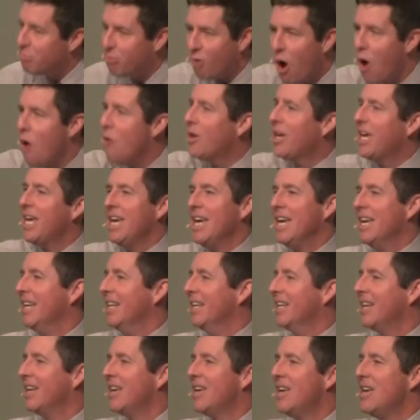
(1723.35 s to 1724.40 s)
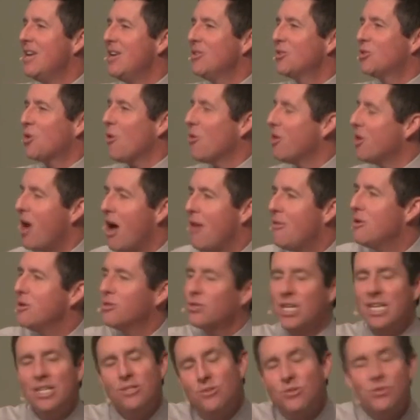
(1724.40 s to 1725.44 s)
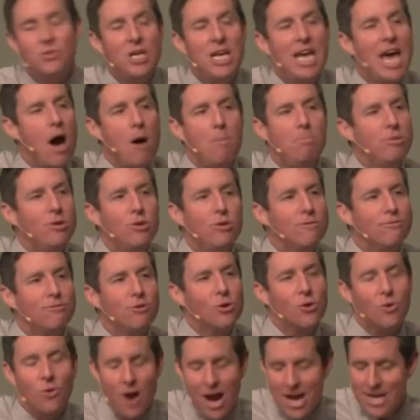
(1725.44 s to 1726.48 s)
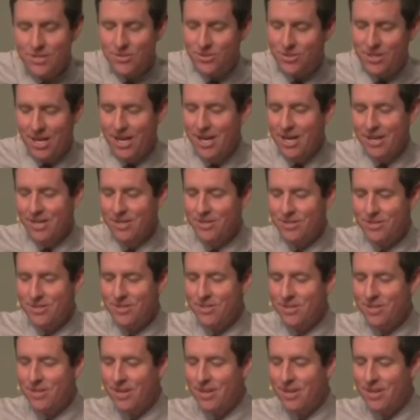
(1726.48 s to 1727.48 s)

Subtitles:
broken, so that others can see how beautiful Christ is.